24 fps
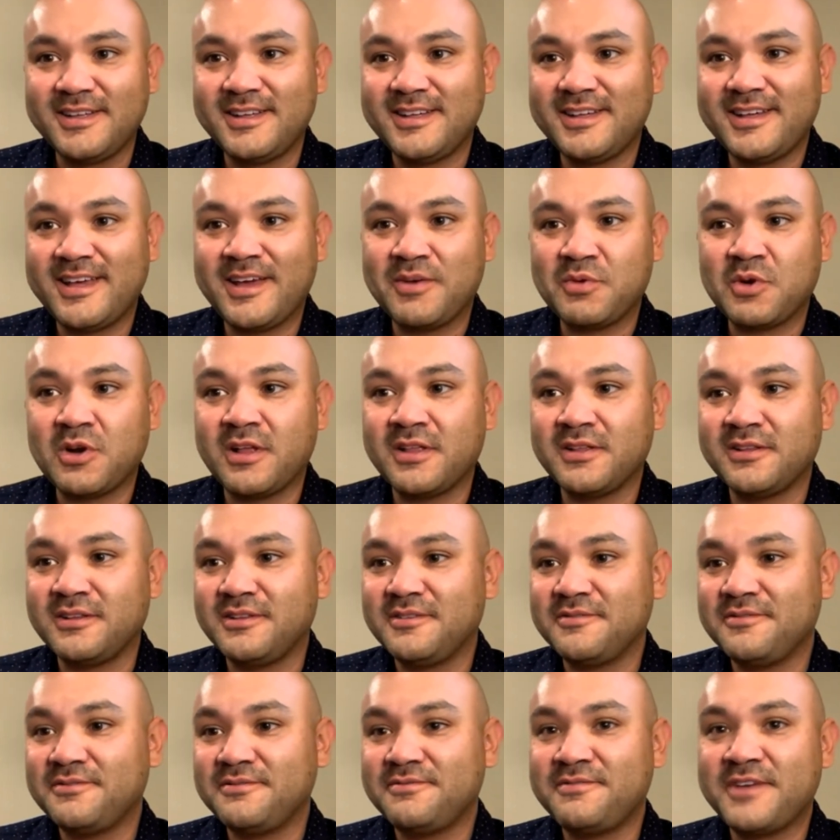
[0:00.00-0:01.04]
and we're all
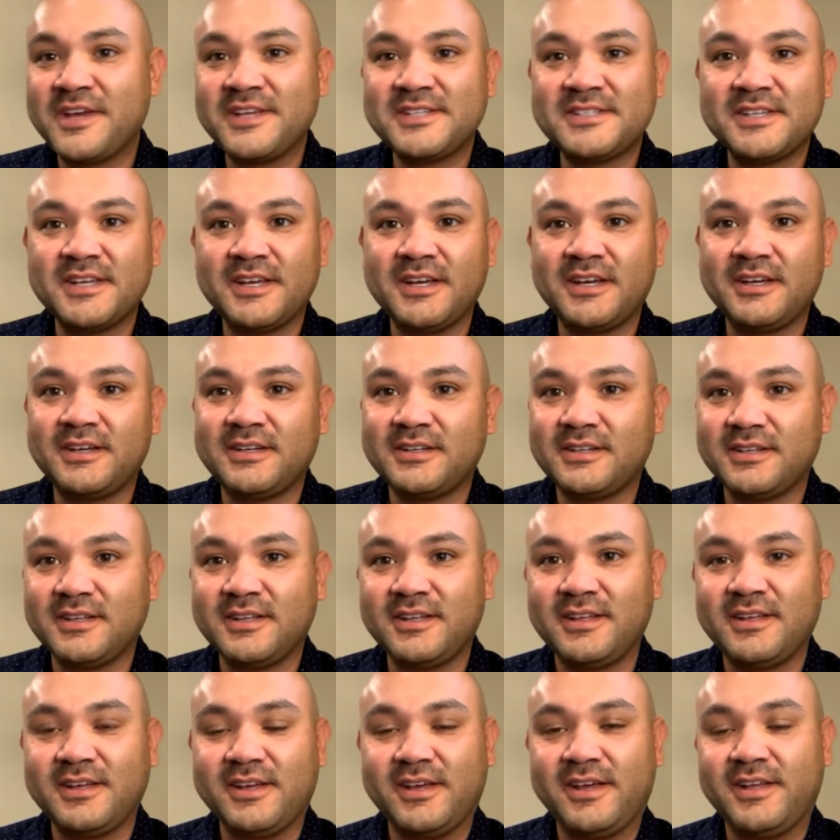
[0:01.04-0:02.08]
facing
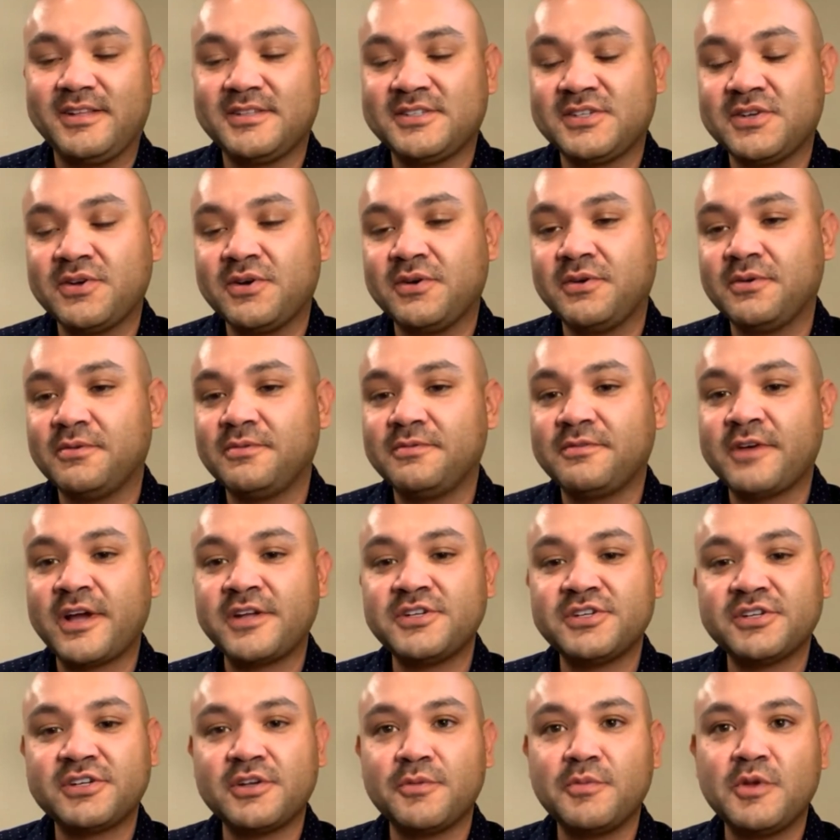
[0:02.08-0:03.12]
it. So find
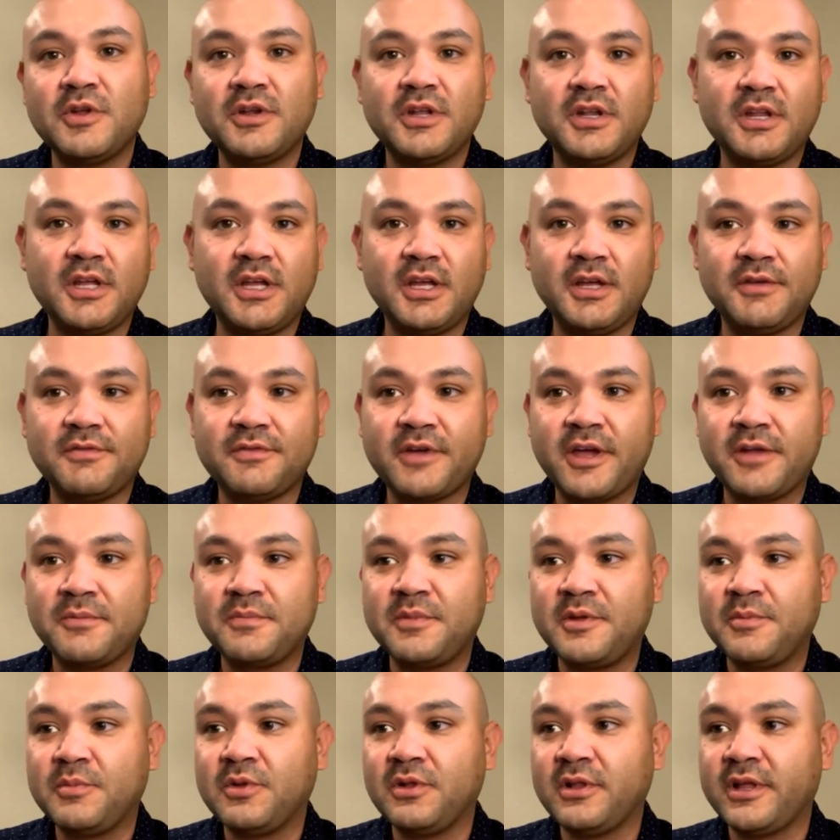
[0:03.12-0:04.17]
your community, find
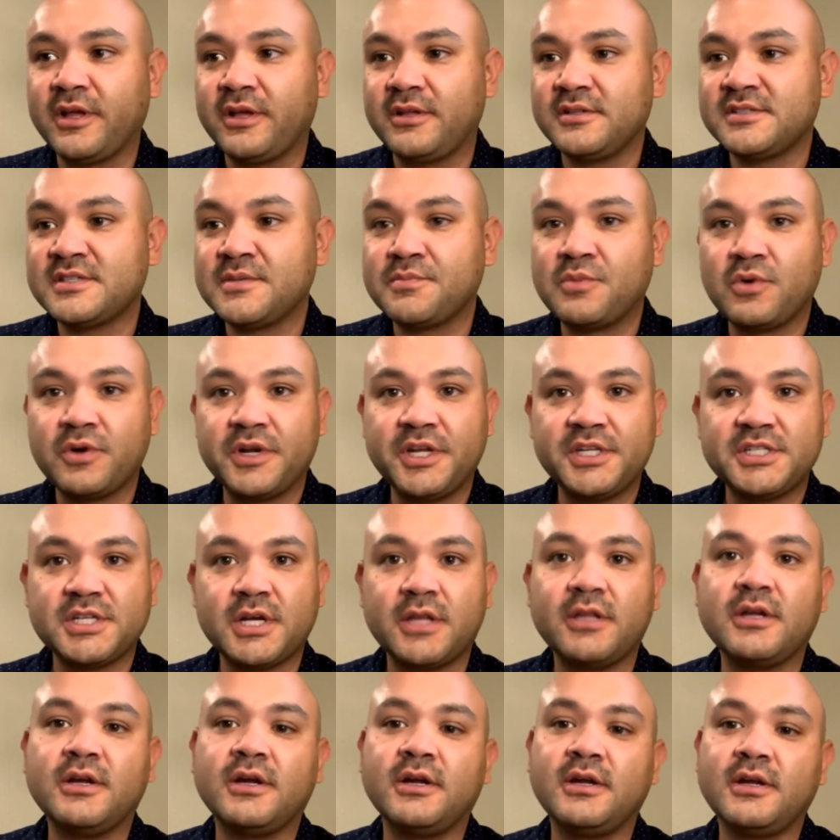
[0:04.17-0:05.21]
people like support each
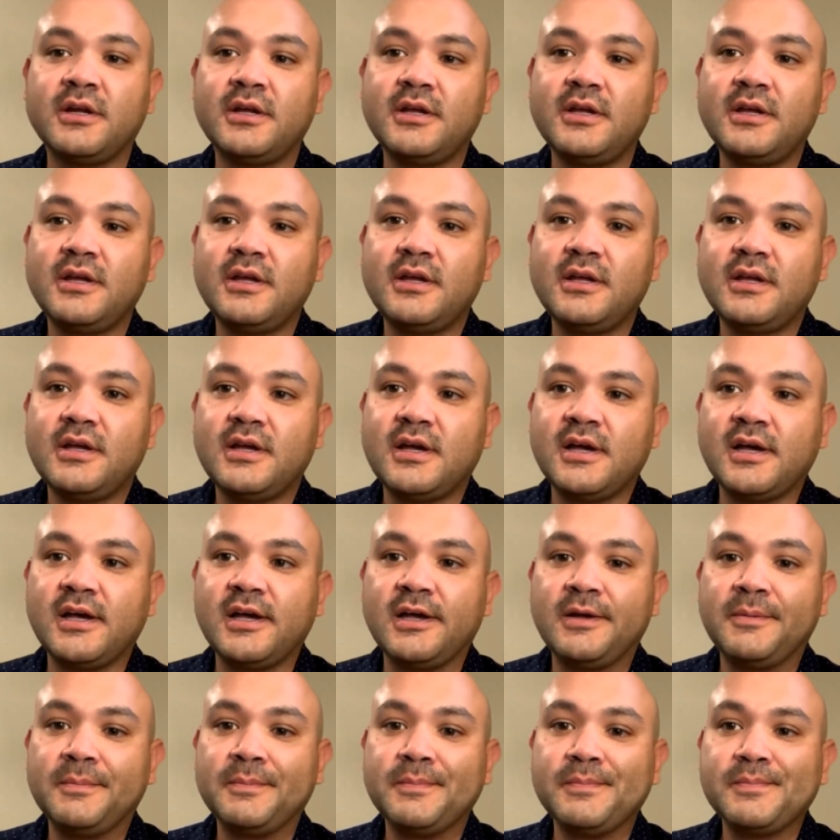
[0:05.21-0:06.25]
other,
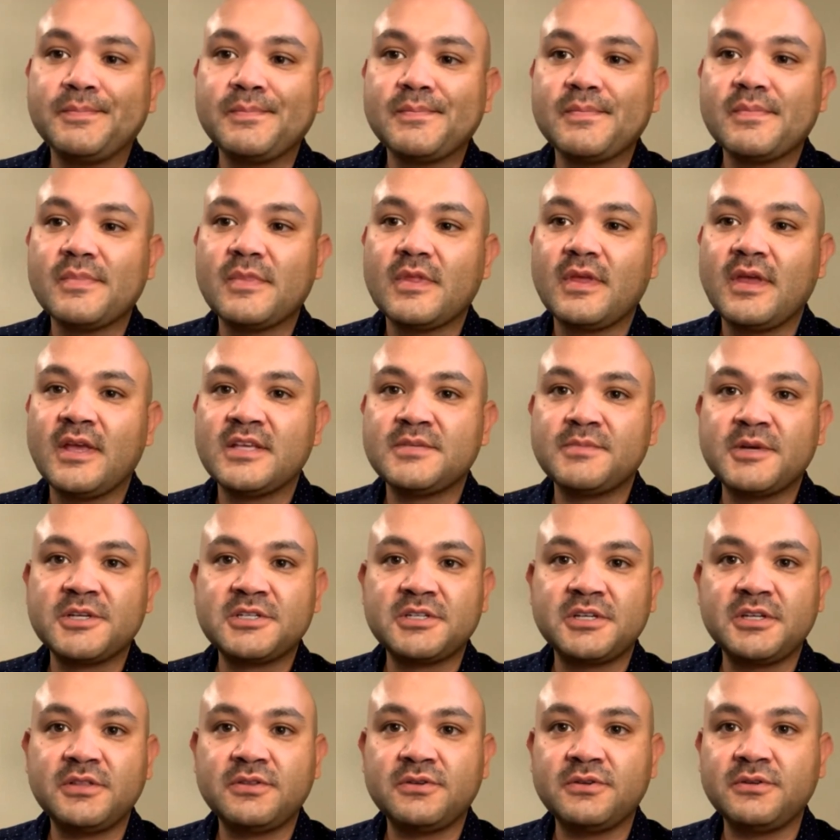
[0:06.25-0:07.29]

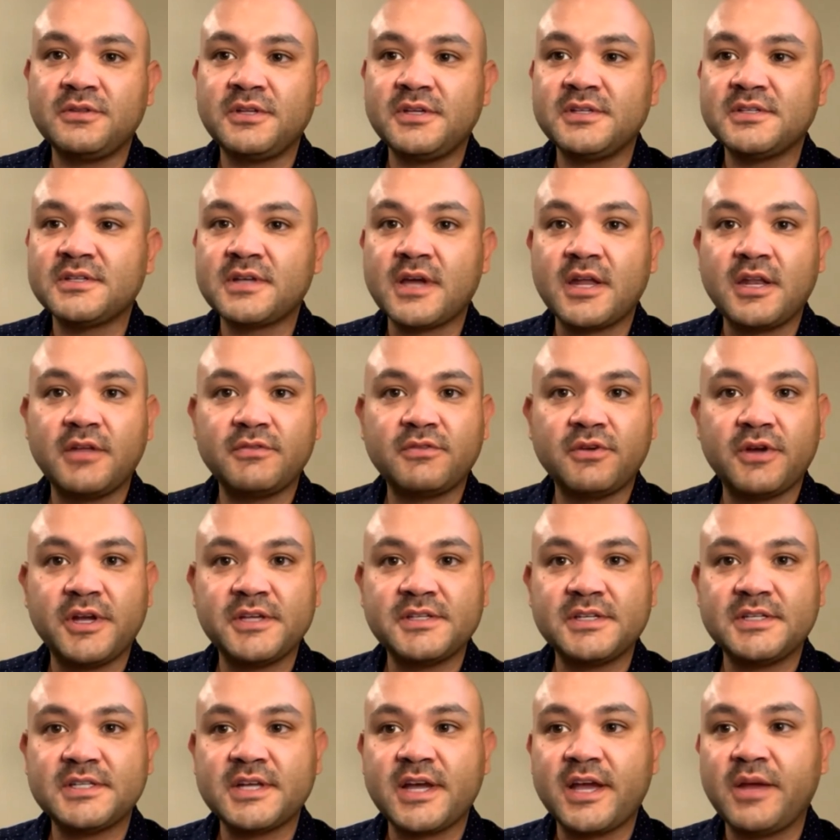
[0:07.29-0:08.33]
especially through these kind of
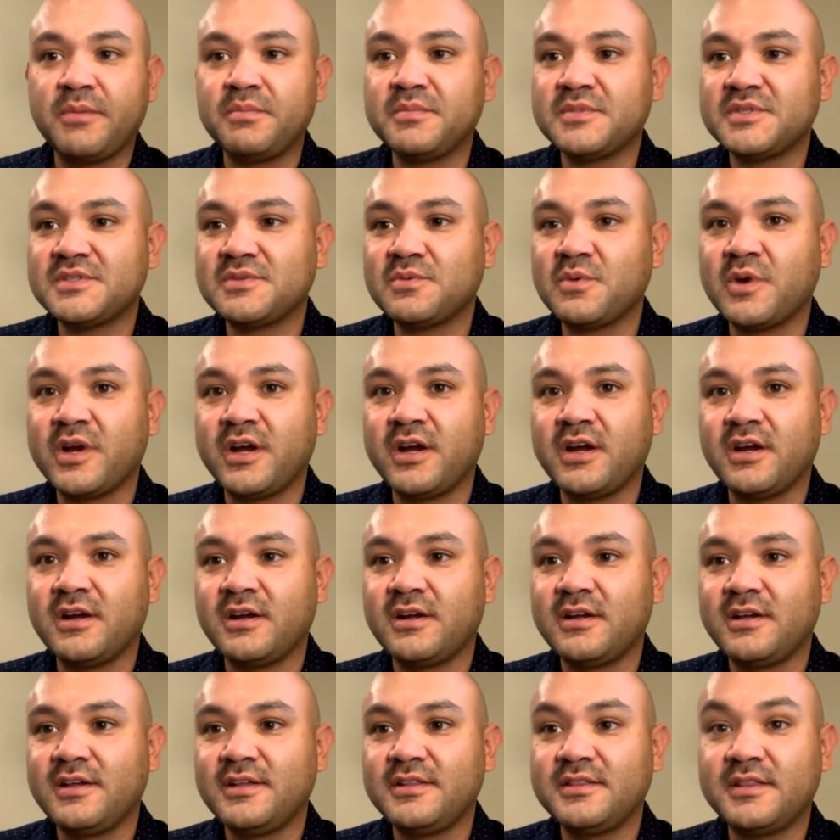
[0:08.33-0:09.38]
crazy times where
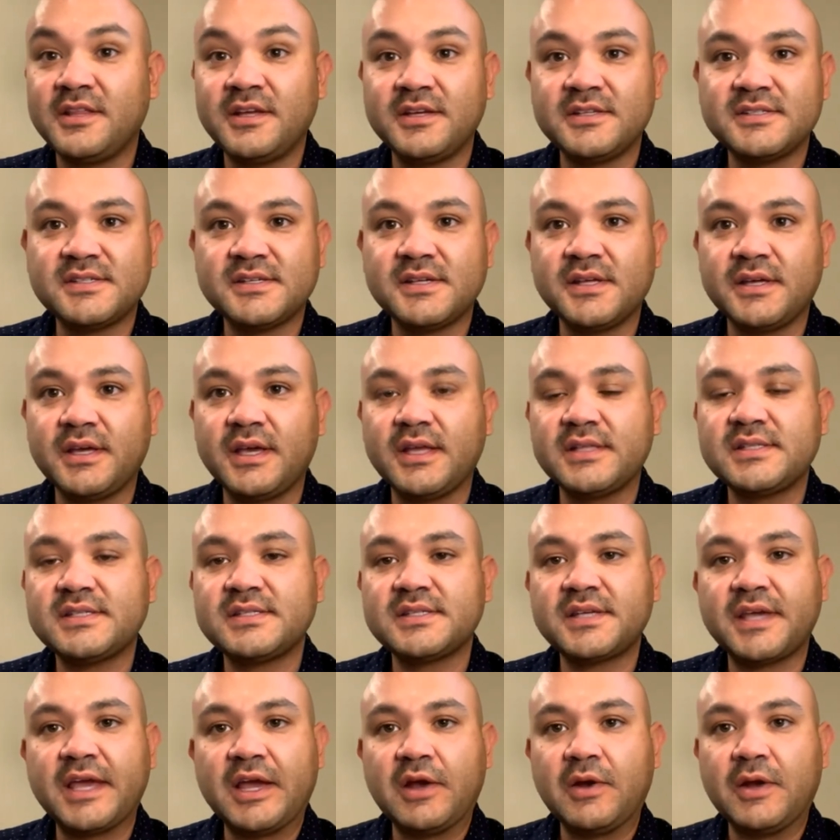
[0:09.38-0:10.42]
things can get
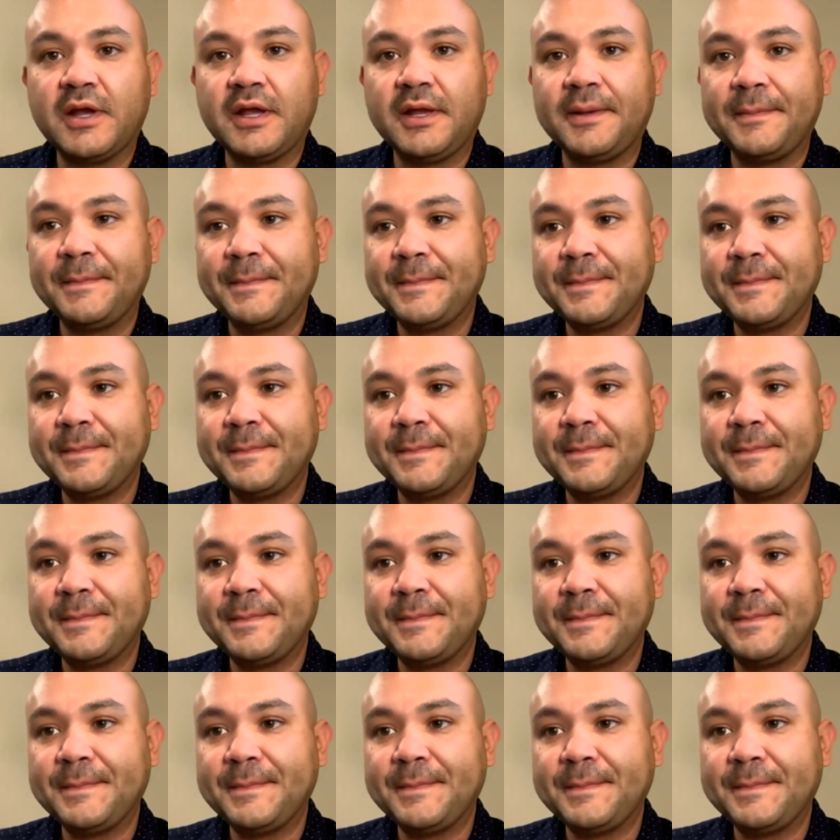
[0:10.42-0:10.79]
scary.